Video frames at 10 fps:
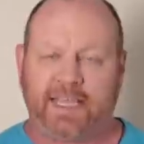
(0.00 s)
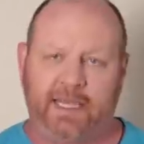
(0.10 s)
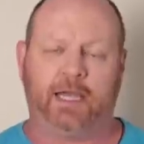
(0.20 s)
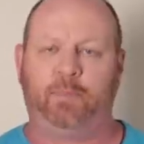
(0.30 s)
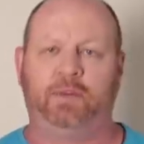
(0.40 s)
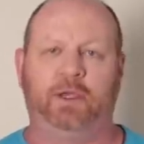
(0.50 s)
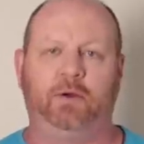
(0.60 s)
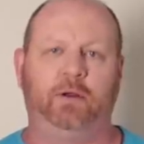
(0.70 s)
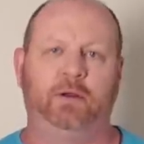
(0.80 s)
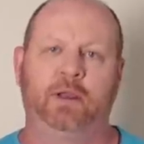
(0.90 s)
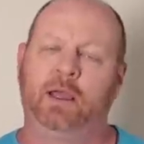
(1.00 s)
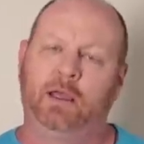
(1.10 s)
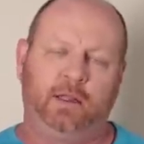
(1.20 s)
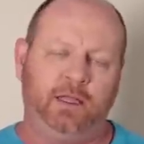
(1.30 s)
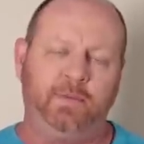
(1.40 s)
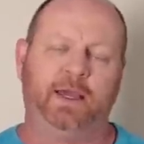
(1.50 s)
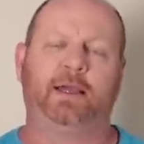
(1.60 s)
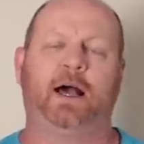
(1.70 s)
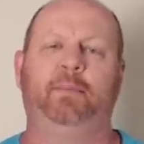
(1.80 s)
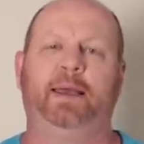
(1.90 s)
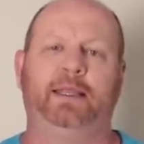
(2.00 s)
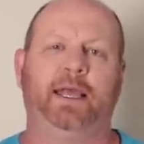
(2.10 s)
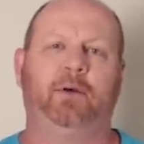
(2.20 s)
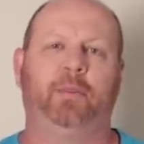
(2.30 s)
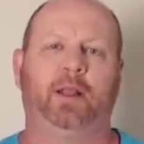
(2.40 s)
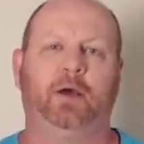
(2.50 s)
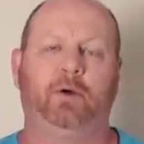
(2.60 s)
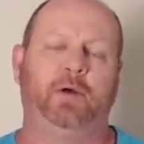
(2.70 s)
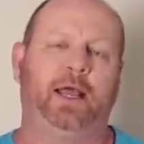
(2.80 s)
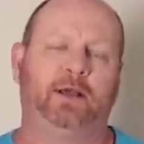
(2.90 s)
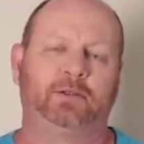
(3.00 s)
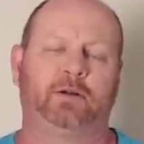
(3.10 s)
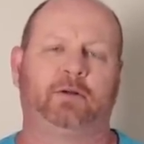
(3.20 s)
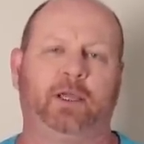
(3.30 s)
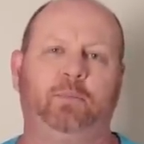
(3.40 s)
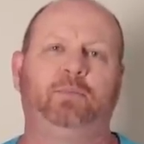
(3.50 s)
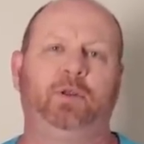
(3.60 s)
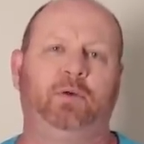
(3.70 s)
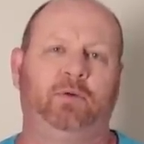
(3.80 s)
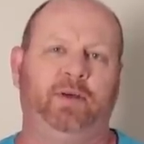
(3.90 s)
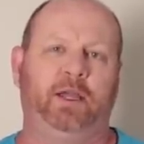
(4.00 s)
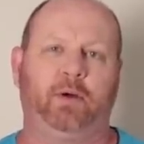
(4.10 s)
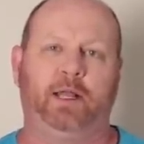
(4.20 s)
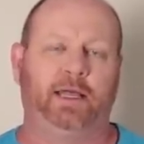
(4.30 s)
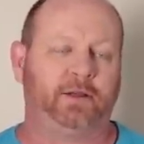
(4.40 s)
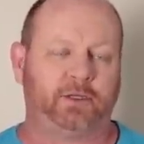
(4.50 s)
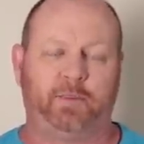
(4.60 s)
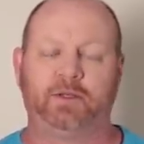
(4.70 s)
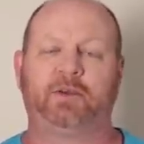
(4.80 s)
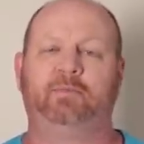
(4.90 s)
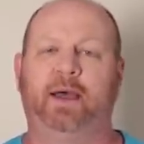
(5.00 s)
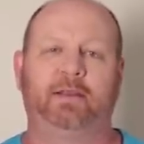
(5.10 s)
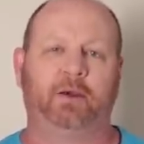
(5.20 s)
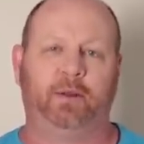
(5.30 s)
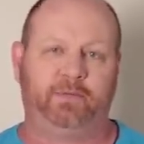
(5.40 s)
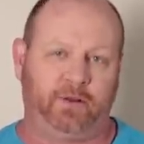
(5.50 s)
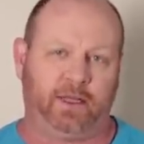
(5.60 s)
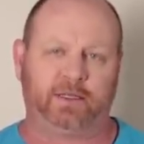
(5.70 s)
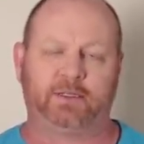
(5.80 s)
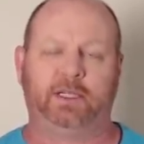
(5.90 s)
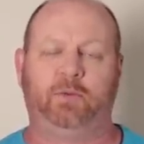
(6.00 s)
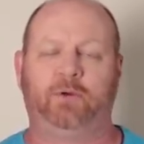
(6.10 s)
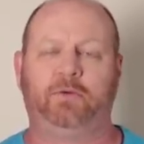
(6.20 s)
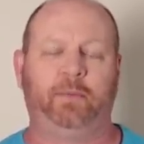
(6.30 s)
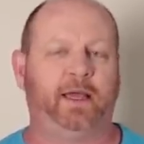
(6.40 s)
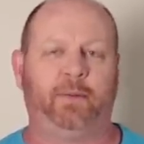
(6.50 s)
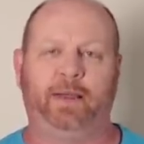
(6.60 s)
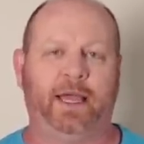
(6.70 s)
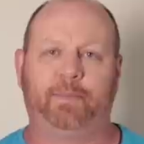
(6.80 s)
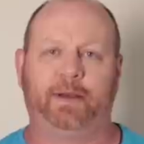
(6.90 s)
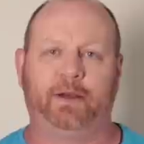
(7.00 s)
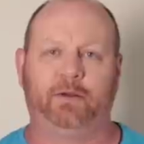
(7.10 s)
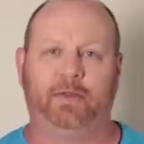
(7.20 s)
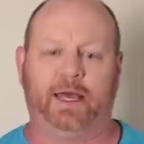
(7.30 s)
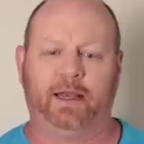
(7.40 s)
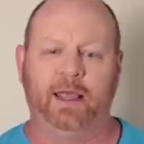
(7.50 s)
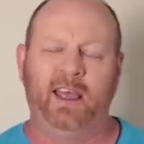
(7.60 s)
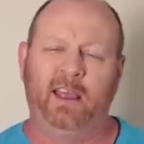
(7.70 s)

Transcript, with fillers: setting up the unit, leave me a comment down below and I'll certainly do a video on that. There's a bunch of them out there, but if you'd like to see one from me, I'll be happy to do that.